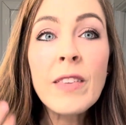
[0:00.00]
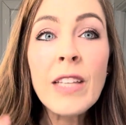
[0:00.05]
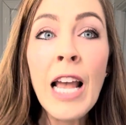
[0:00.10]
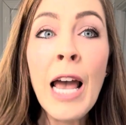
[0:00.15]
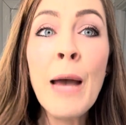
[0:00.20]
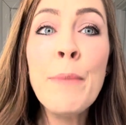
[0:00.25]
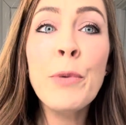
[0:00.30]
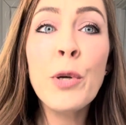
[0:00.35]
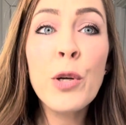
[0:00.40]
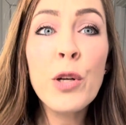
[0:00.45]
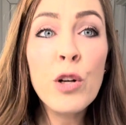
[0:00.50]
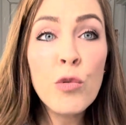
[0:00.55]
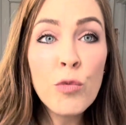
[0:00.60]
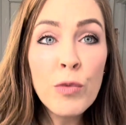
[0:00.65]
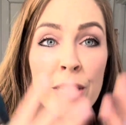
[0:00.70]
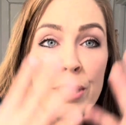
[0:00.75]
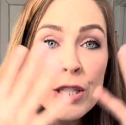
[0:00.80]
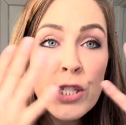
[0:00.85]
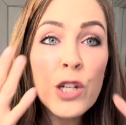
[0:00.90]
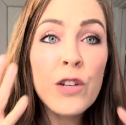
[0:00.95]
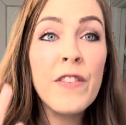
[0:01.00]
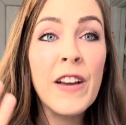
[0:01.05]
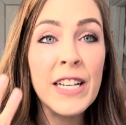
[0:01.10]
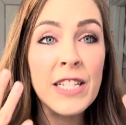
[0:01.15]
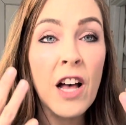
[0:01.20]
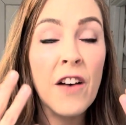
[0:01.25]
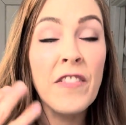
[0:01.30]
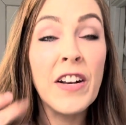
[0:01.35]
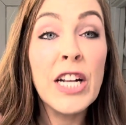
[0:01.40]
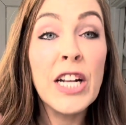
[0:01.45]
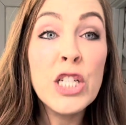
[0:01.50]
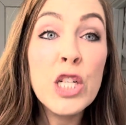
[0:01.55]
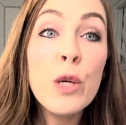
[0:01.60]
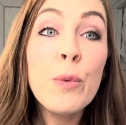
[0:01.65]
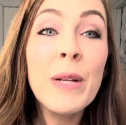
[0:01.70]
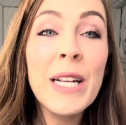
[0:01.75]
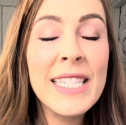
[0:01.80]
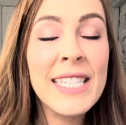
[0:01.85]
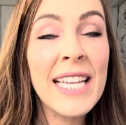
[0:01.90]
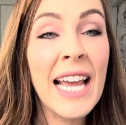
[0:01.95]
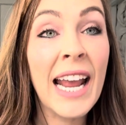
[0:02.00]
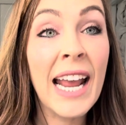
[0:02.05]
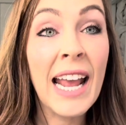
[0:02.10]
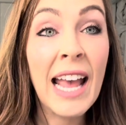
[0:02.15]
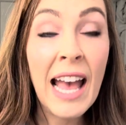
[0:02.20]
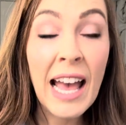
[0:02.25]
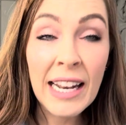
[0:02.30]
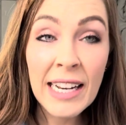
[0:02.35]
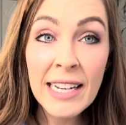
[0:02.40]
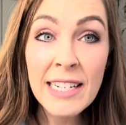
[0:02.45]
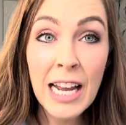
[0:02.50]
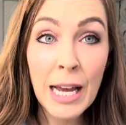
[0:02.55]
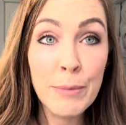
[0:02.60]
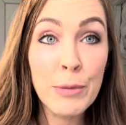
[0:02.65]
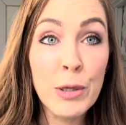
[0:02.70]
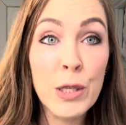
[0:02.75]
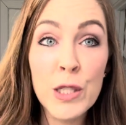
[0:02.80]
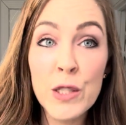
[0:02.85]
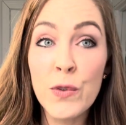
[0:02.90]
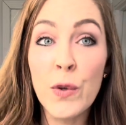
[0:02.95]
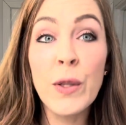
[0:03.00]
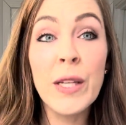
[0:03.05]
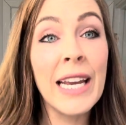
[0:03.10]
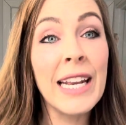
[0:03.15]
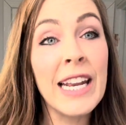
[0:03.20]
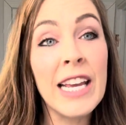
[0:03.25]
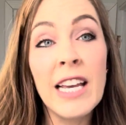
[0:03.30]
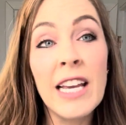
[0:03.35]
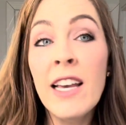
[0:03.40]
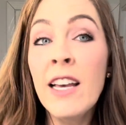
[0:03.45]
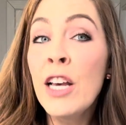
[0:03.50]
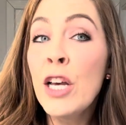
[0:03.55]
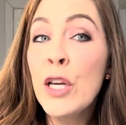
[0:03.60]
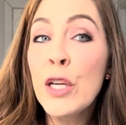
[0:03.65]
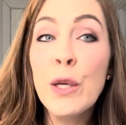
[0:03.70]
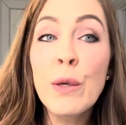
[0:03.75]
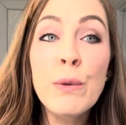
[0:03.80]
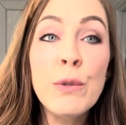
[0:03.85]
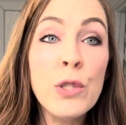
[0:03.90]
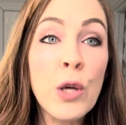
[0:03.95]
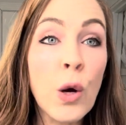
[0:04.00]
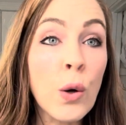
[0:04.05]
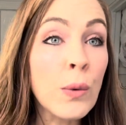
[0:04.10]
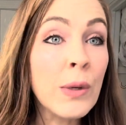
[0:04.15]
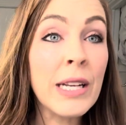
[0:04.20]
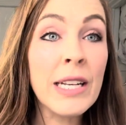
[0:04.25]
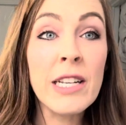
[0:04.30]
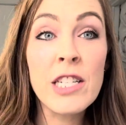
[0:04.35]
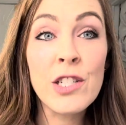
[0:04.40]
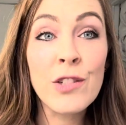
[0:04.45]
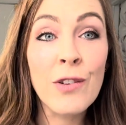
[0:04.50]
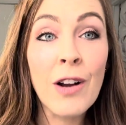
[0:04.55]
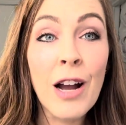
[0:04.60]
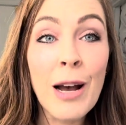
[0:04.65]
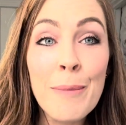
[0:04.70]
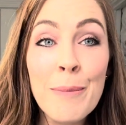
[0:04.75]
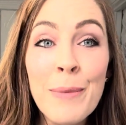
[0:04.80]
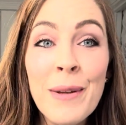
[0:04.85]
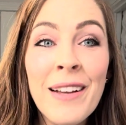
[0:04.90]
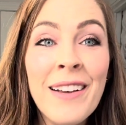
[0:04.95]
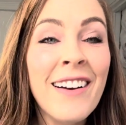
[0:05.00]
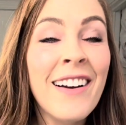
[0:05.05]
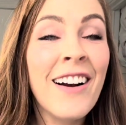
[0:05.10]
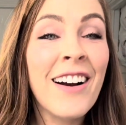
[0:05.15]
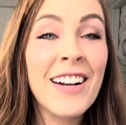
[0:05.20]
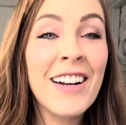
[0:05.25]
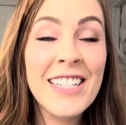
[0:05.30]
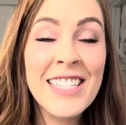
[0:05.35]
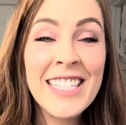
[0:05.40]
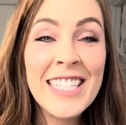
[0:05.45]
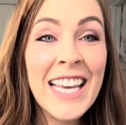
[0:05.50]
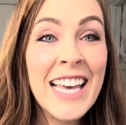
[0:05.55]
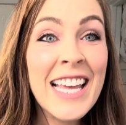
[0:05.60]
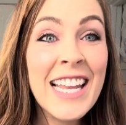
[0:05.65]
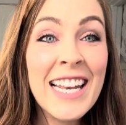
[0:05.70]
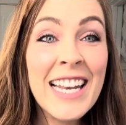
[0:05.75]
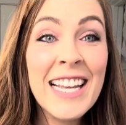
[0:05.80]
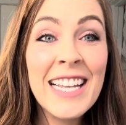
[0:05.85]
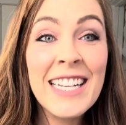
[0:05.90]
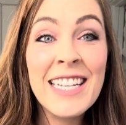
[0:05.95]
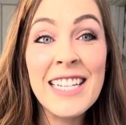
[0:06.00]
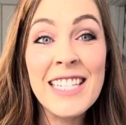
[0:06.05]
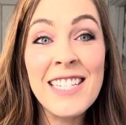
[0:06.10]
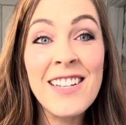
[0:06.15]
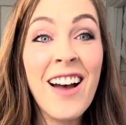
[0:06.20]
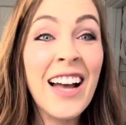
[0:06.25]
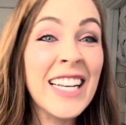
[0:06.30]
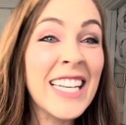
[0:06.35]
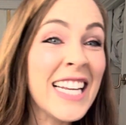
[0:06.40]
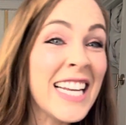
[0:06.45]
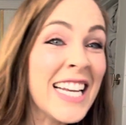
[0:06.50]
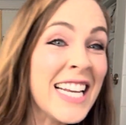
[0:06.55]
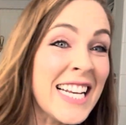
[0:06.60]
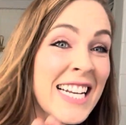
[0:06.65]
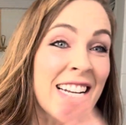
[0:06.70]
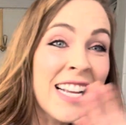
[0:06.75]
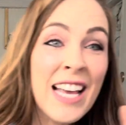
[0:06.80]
you're going to rinse your face off. And I do want to say, anytime you're exfoliating, you don't need to scrub. Our skin does not need